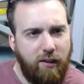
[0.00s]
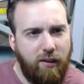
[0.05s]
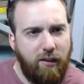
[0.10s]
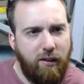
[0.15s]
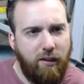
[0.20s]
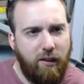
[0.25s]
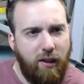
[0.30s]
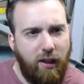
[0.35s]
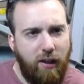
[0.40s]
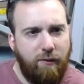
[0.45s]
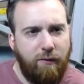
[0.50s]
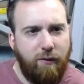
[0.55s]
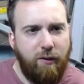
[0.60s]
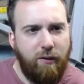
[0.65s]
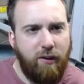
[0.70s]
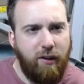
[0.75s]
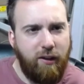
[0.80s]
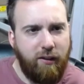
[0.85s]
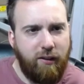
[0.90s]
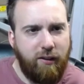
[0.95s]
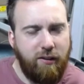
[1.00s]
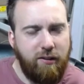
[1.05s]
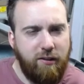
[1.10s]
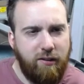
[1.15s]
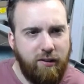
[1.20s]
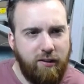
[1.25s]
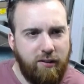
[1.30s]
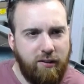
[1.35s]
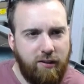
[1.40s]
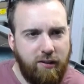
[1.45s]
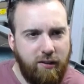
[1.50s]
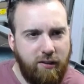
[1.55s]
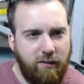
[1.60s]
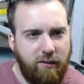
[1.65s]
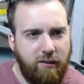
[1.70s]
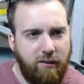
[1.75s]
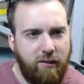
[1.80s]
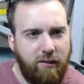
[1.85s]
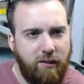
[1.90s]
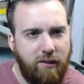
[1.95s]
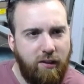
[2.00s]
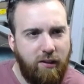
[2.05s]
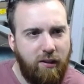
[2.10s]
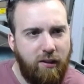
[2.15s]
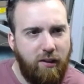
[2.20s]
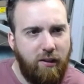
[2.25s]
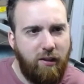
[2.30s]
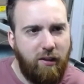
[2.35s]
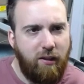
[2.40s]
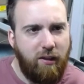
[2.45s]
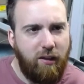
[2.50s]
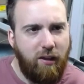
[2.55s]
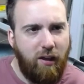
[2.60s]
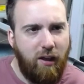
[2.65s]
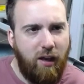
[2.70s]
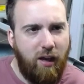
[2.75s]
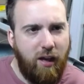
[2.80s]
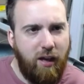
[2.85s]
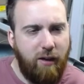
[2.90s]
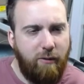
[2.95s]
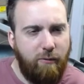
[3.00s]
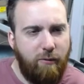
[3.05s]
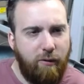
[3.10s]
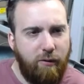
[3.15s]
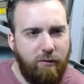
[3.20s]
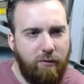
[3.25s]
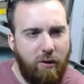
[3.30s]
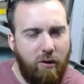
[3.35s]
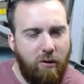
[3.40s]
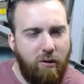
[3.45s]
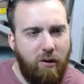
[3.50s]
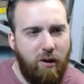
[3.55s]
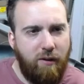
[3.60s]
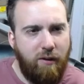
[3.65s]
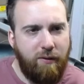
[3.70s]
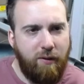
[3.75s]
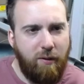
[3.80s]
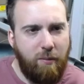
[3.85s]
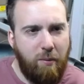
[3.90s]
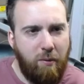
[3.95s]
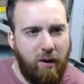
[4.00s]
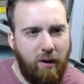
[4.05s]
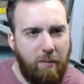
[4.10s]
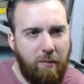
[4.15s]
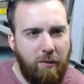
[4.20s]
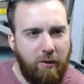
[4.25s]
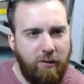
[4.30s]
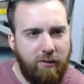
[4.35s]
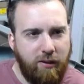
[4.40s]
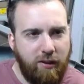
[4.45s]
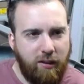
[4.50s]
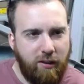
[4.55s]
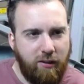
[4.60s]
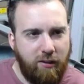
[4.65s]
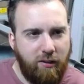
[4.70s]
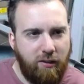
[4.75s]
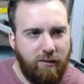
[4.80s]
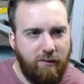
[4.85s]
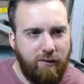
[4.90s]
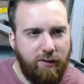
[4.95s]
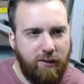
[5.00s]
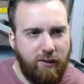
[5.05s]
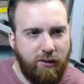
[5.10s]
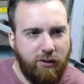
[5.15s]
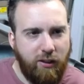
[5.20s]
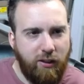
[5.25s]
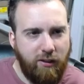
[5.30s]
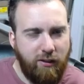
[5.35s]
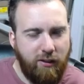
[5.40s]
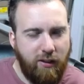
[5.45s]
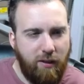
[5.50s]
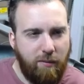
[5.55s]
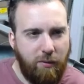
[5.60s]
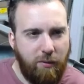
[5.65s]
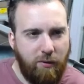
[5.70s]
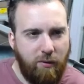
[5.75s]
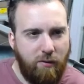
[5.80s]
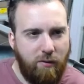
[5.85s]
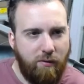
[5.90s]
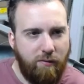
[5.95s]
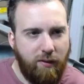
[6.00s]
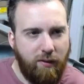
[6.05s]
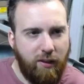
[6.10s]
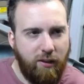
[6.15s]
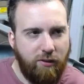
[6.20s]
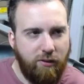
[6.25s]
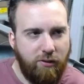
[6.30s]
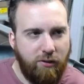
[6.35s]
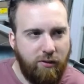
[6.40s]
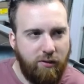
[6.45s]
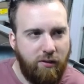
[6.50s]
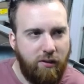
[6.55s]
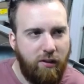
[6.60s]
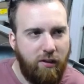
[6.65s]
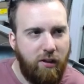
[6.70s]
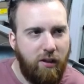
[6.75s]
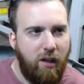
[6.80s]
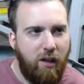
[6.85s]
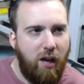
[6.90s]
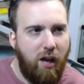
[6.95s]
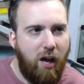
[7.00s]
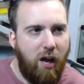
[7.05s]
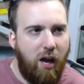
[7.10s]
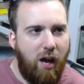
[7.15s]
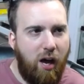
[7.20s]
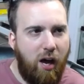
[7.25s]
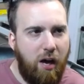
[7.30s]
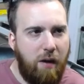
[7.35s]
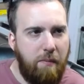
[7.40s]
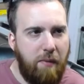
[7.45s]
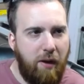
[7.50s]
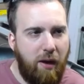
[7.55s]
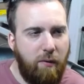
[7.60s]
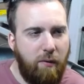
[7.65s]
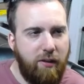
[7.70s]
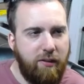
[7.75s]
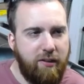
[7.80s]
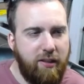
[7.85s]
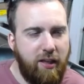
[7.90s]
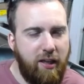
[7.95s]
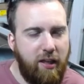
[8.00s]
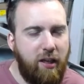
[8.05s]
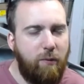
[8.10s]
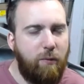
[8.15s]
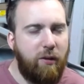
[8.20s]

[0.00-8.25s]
if you're inconsistent uh, it will throw off your parameters and kill your fish. Example, go on vacation. Um, I wouldn't say it would